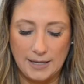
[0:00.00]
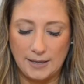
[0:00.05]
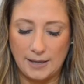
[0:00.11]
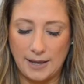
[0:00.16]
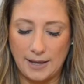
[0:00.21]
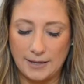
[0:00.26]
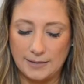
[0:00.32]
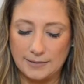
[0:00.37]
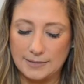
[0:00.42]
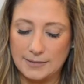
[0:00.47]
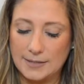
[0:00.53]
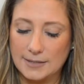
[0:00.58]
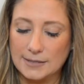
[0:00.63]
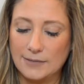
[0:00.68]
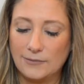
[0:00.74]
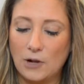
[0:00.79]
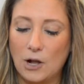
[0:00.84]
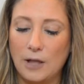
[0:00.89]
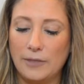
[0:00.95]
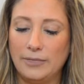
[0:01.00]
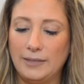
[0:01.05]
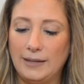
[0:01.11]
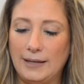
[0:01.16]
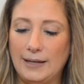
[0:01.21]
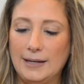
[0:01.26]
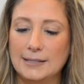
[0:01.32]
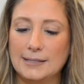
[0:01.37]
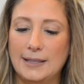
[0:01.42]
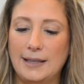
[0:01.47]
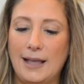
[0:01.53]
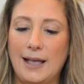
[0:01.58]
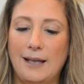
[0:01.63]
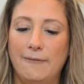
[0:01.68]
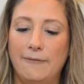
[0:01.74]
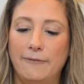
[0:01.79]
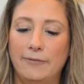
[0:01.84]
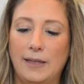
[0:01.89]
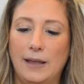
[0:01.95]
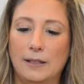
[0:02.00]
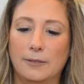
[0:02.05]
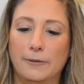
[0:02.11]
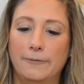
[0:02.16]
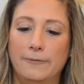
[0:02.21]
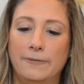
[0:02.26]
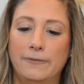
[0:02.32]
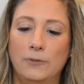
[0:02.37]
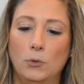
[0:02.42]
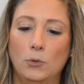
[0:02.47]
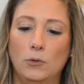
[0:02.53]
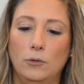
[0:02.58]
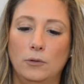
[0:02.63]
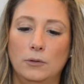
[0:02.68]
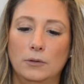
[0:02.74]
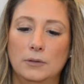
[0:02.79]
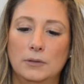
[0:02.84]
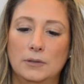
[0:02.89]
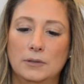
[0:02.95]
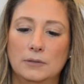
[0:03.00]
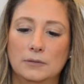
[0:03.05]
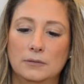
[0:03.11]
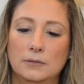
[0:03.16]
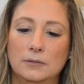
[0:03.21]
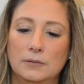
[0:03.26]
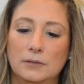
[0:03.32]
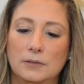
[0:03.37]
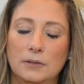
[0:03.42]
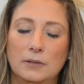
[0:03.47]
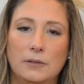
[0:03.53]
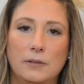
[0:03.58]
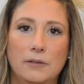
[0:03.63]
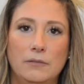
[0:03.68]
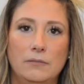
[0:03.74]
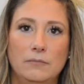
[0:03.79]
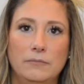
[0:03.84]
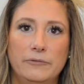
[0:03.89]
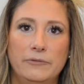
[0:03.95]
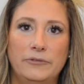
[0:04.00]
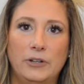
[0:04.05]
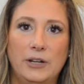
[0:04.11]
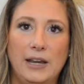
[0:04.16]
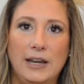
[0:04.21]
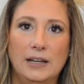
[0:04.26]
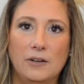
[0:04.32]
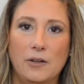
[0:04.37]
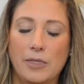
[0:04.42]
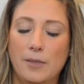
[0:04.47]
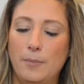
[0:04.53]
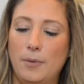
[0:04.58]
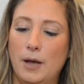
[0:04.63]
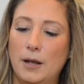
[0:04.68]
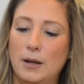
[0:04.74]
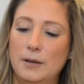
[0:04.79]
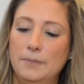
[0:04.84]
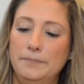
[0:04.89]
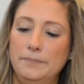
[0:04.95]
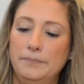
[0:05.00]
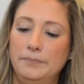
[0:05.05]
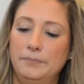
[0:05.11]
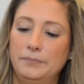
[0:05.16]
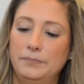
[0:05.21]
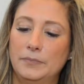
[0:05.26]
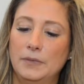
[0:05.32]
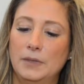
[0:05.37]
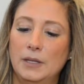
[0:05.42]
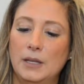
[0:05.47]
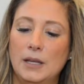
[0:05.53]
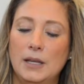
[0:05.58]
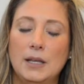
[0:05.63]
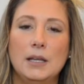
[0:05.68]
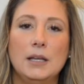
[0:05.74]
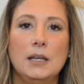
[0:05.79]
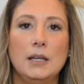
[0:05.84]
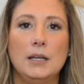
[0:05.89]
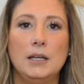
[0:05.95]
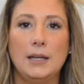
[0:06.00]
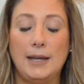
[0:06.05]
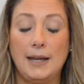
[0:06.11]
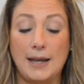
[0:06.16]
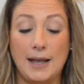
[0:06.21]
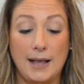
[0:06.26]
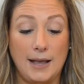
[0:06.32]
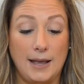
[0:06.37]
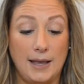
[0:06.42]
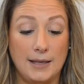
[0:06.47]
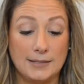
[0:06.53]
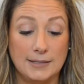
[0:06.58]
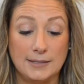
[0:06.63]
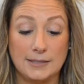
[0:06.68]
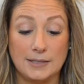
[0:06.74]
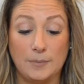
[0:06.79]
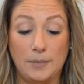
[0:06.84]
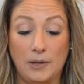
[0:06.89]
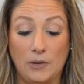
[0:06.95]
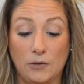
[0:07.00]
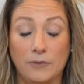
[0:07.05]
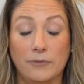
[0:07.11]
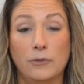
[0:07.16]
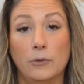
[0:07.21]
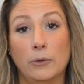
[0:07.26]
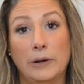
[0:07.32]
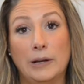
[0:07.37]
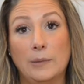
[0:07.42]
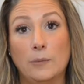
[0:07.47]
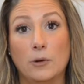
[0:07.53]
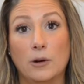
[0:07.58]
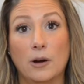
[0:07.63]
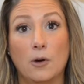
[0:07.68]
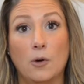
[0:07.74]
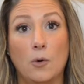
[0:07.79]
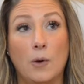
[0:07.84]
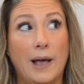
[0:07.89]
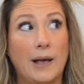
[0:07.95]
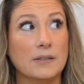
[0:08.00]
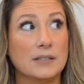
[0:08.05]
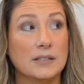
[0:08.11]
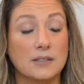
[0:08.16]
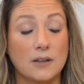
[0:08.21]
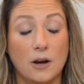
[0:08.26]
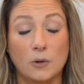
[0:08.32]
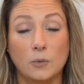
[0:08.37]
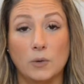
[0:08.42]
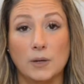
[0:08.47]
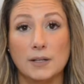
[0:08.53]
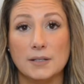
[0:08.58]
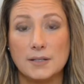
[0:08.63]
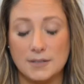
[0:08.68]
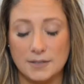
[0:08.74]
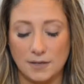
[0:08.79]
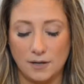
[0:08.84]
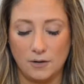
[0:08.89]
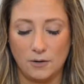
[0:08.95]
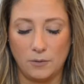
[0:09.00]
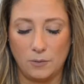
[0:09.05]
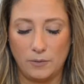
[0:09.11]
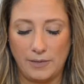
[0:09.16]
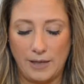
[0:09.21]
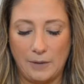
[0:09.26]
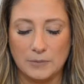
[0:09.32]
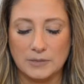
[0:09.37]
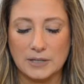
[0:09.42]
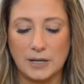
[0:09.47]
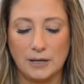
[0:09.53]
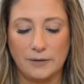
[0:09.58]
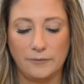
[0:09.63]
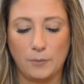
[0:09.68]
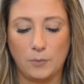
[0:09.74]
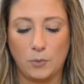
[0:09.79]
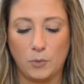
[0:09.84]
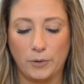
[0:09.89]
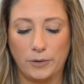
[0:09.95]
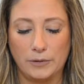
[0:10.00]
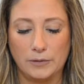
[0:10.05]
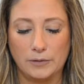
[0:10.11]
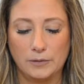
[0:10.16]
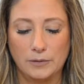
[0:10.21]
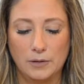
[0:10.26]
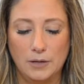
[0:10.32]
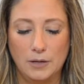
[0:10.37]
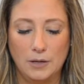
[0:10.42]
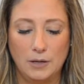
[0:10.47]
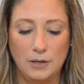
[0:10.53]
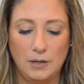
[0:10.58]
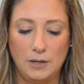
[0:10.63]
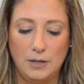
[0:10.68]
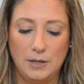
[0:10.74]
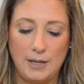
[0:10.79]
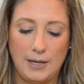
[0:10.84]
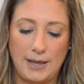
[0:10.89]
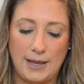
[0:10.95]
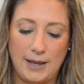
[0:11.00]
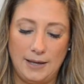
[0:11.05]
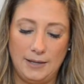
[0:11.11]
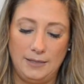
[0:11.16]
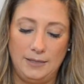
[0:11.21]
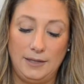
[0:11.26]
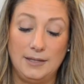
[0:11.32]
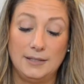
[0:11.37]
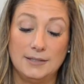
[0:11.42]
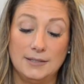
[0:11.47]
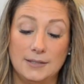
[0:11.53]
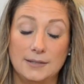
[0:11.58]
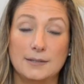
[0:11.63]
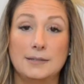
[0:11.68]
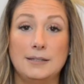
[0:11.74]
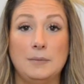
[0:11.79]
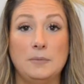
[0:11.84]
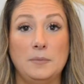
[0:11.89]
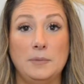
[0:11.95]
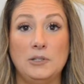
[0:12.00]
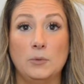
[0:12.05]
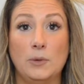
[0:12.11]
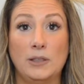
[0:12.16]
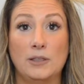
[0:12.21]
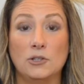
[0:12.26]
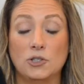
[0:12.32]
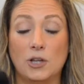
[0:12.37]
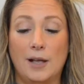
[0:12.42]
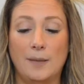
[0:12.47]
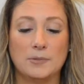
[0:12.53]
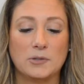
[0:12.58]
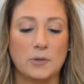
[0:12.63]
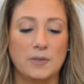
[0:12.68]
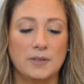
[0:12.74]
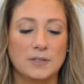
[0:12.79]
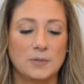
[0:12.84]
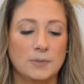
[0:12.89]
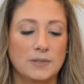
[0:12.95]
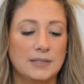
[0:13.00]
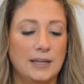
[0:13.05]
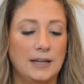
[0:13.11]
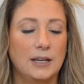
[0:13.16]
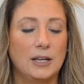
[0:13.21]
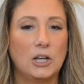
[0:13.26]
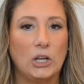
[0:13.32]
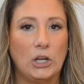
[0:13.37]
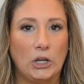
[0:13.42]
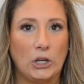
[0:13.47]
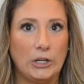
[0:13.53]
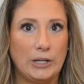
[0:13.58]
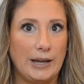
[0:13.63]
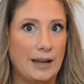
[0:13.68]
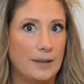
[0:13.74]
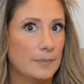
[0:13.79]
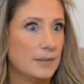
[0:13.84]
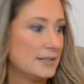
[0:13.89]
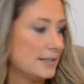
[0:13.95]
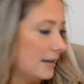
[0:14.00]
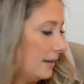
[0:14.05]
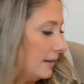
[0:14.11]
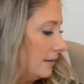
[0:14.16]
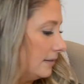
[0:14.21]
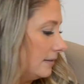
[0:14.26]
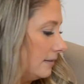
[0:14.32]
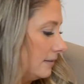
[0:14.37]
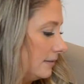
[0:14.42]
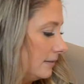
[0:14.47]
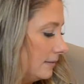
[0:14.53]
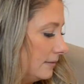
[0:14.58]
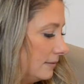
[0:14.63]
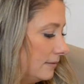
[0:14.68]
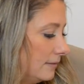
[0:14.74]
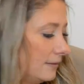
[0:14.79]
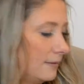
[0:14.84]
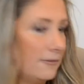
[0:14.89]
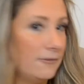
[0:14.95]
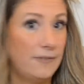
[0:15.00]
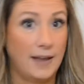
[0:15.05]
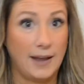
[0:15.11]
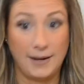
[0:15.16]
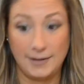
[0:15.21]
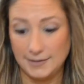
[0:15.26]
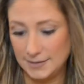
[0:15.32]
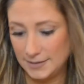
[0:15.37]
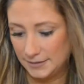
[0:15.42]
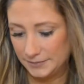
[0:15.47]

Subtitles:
And since I've gotten these, they have like the full footing on the bottom. He isn't slipping on the floor anymore. Our whole house is hardwood, so that was kind of important. And these seem to be doing the job. So this was like a good Amazon find.